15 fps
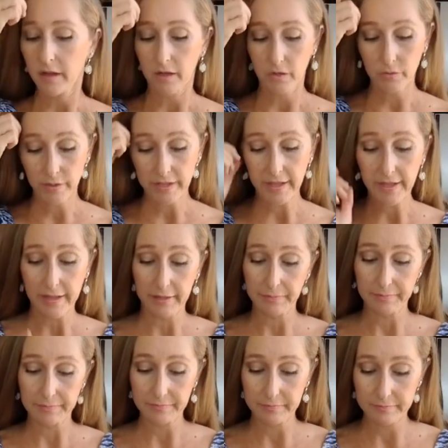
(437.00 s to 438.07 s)
Okay,
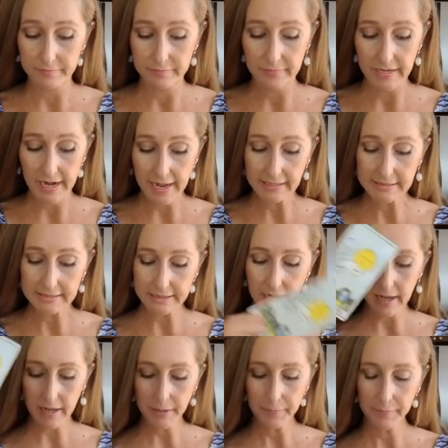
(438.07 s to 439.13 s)
next
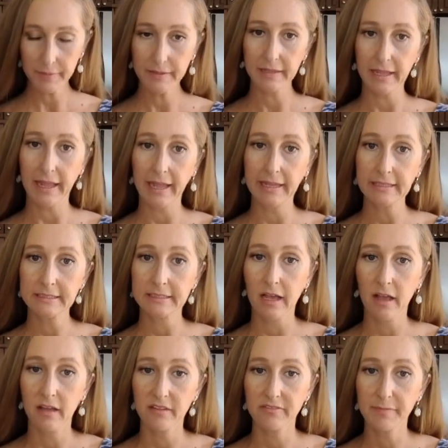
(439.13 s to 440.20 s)
up, Ace
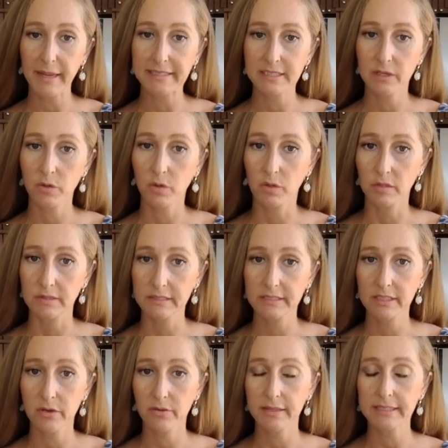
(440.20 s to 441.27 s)
of Pentacles.
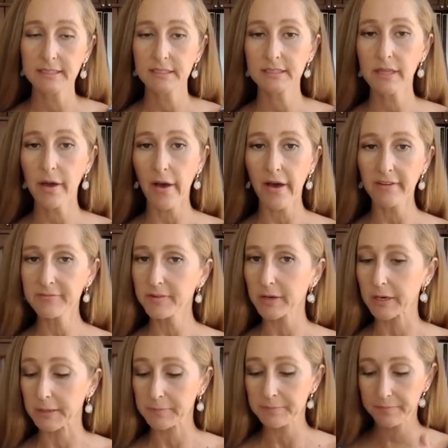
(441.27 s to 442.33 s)
So this is the
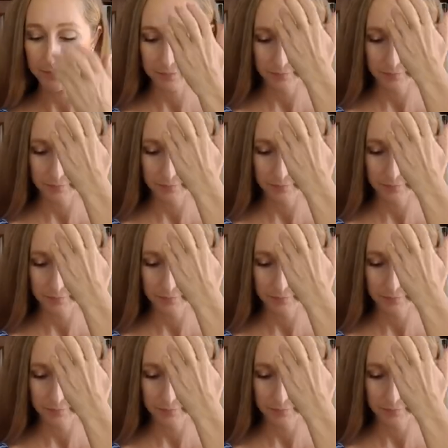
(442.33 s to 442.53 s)
offer.